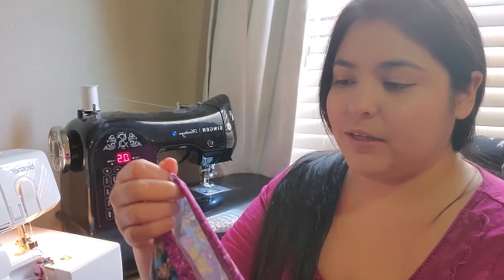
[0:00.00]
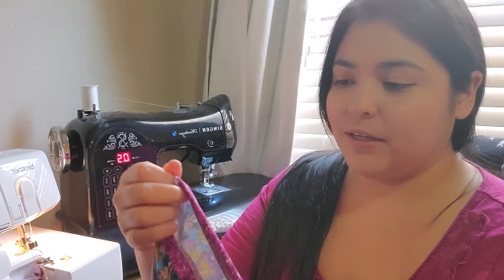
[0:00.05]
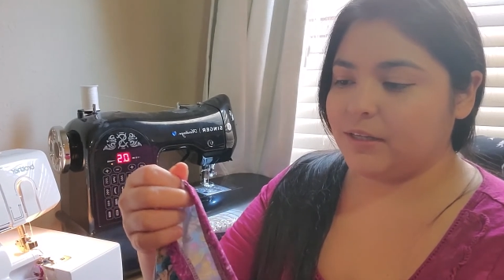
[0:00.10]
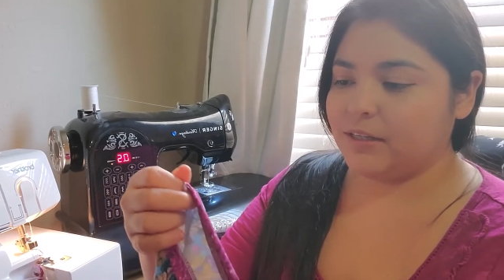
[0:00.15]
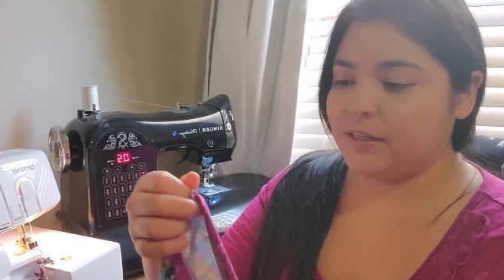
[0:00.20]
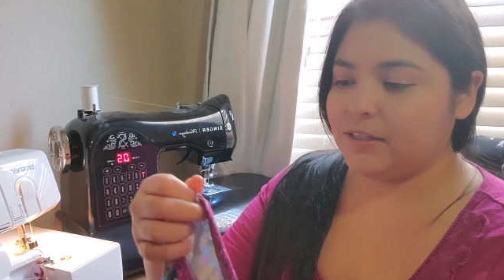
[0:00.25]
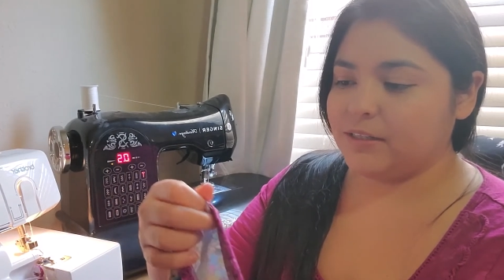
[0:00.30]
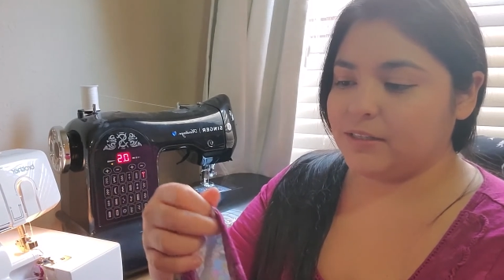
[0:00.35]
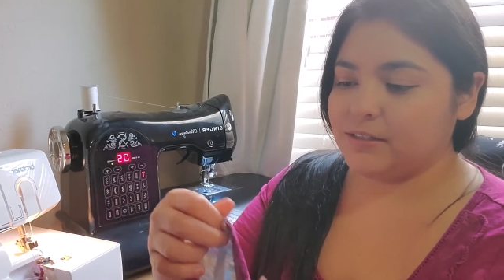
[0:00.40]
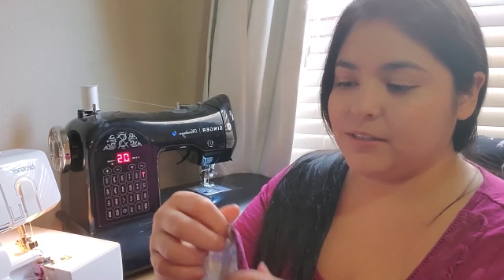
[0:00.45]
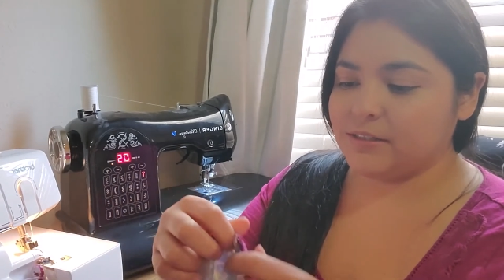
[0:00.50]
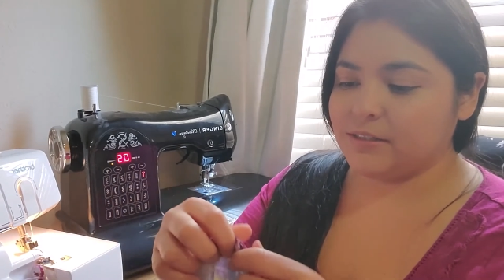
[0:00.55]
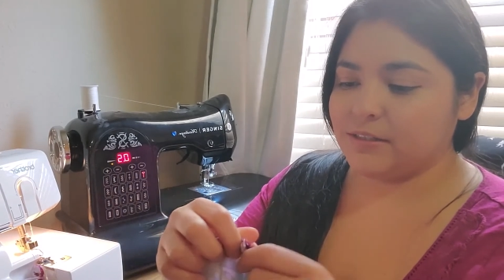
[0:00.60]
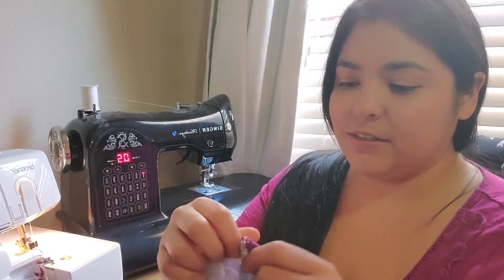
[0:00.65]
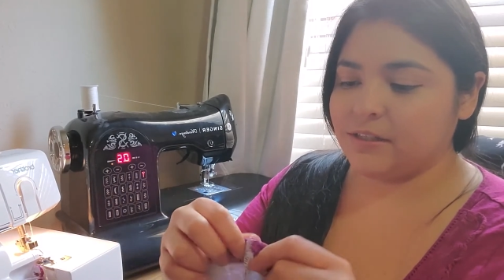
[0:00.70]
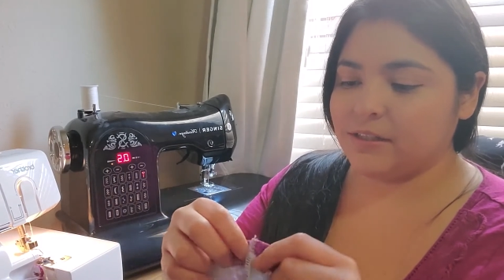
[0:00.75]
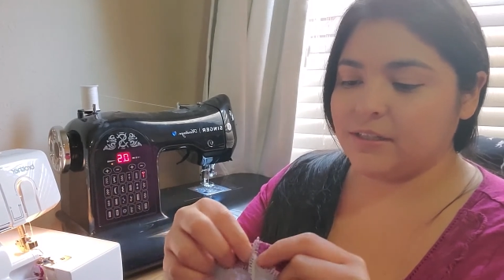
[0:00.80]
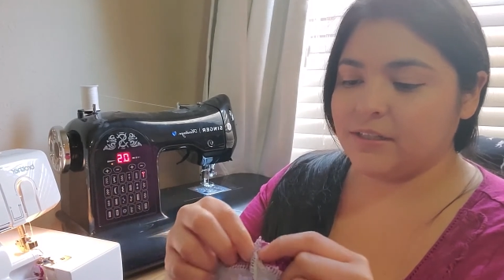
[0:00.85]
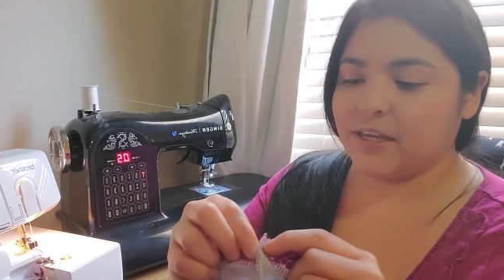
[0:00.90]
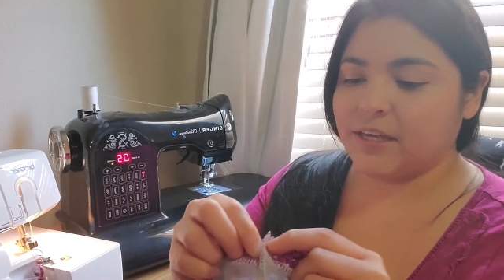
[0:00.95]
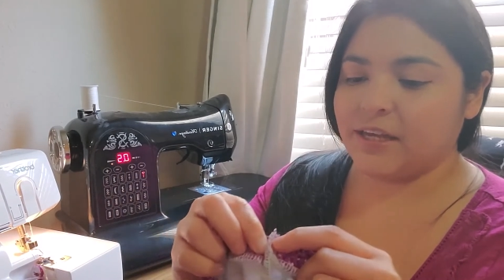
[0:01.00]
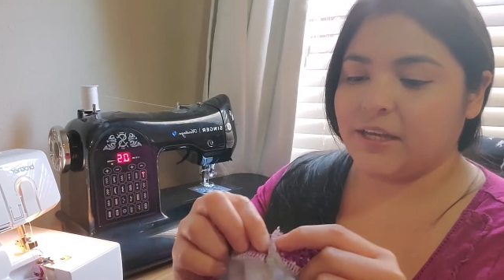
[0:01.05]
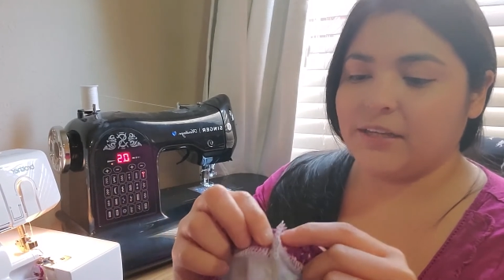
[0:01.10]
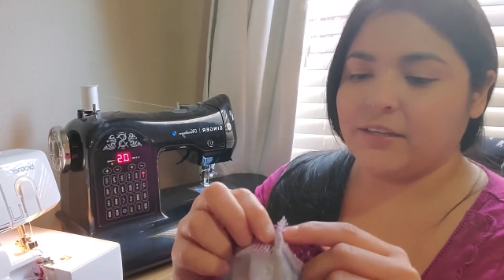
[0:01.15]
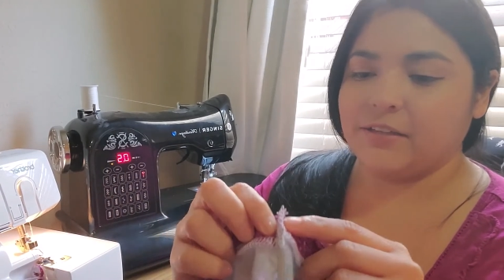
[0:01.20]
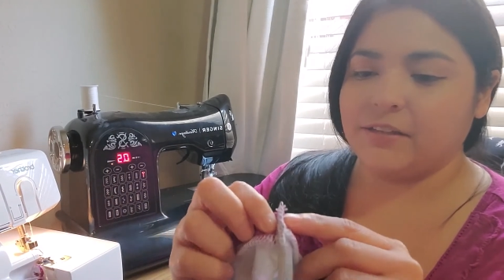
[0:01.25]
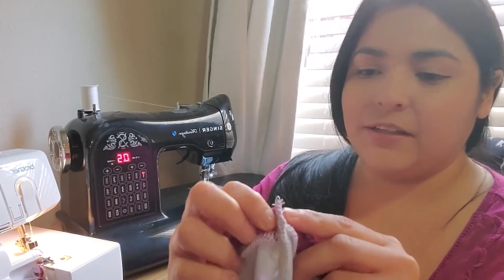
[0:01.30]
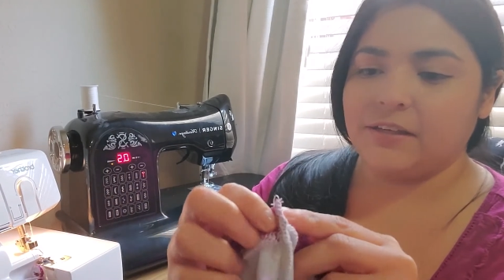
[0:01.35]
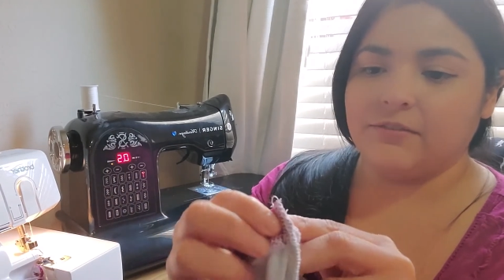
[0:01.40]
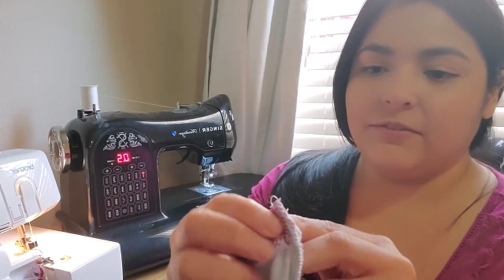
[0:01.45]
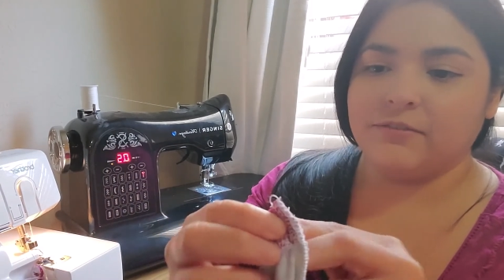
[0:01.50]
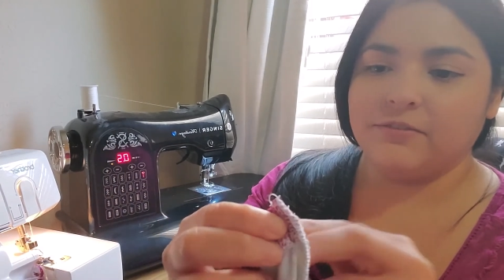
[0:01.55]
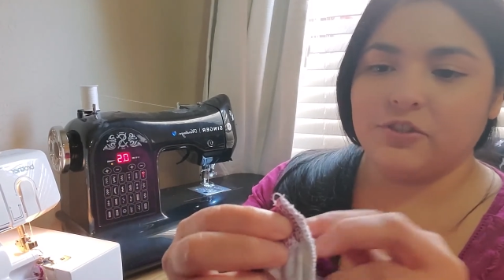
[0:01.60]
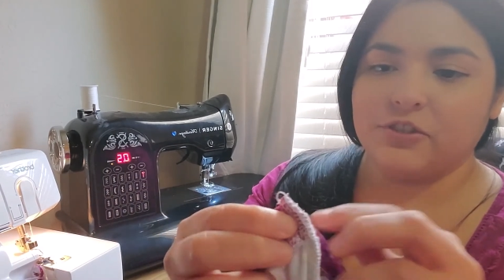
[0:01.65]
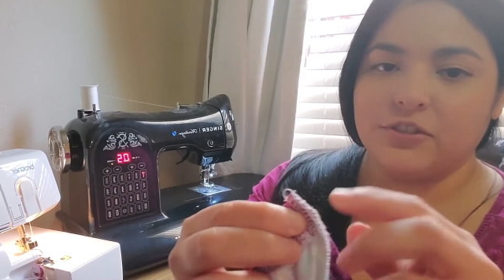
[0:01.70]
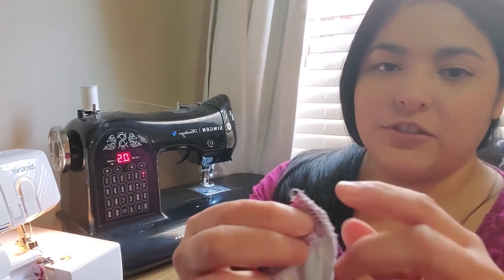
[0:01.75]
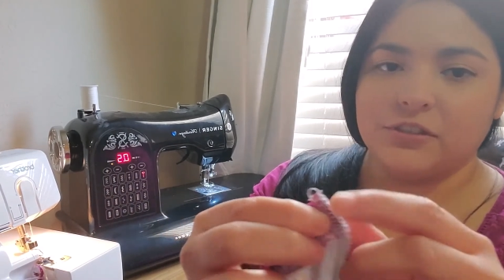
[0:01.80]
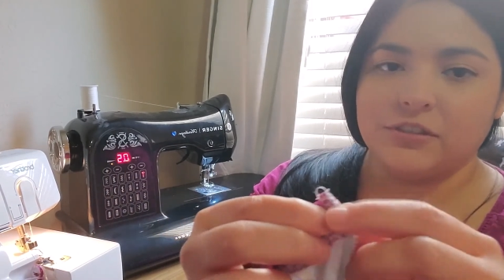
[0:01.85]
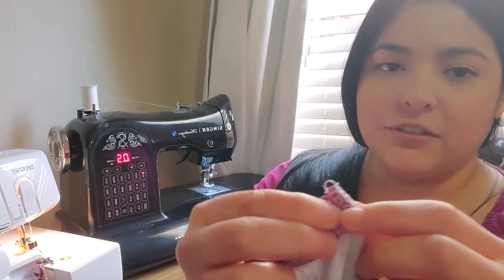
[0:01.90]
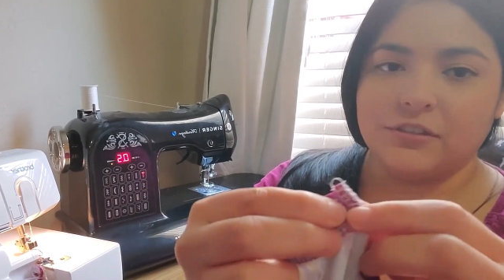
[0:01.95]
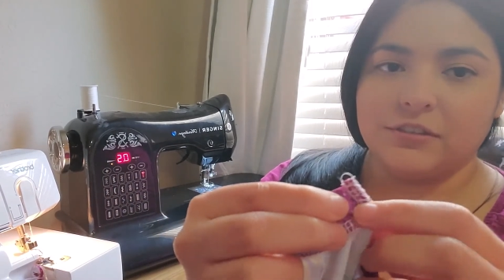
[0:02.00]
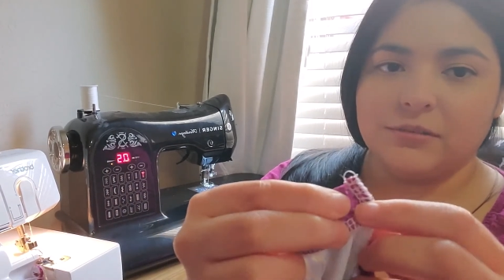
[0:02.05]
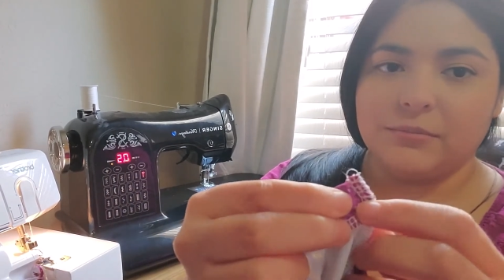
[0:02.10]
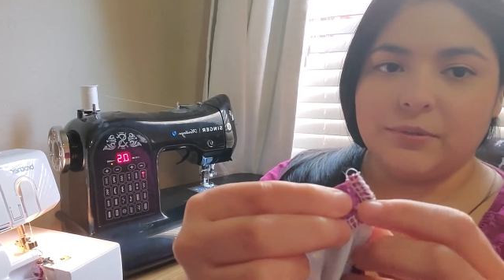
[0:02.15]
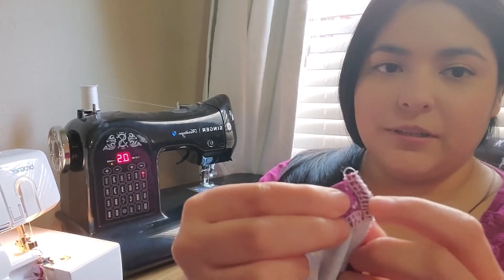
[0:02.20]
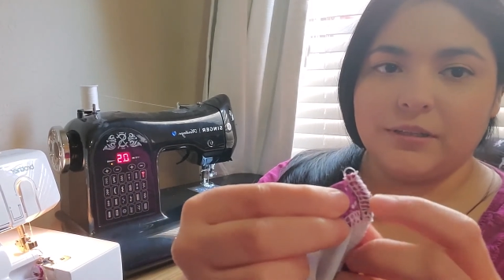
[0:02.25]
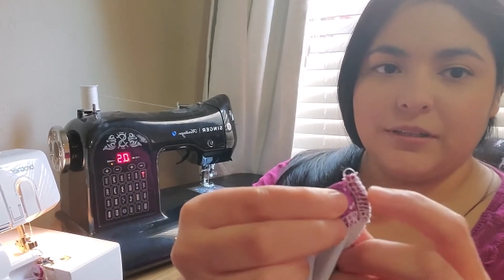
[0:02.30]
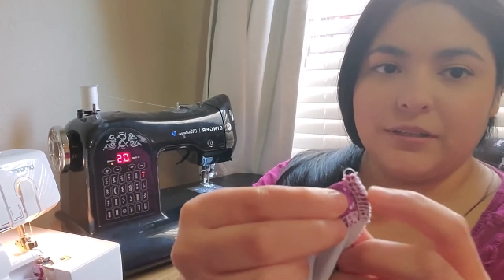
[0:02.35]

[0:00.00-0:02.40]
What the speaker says: is it can leave just a little bit